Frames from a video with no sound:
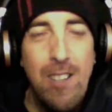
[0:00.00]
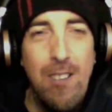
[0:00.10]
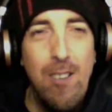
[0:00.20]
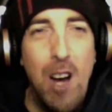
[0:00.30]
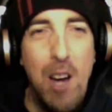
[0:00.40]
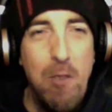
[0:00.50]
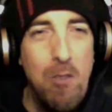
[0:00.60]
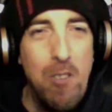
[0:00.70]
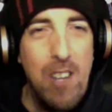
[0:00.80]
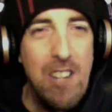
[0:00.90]
live and
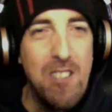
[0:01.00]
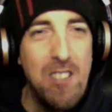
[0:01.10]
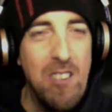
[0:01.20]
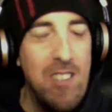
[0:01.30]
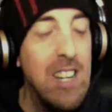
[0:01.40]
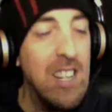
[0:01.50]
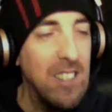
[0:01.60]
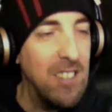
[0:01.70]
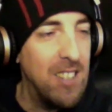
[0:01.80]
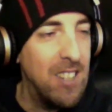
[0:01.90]
all that. So yeah,
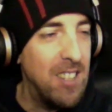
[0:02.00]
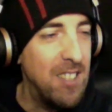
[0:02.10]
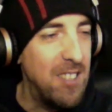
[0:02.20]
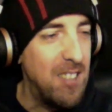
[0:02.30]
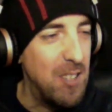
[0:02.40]
so that's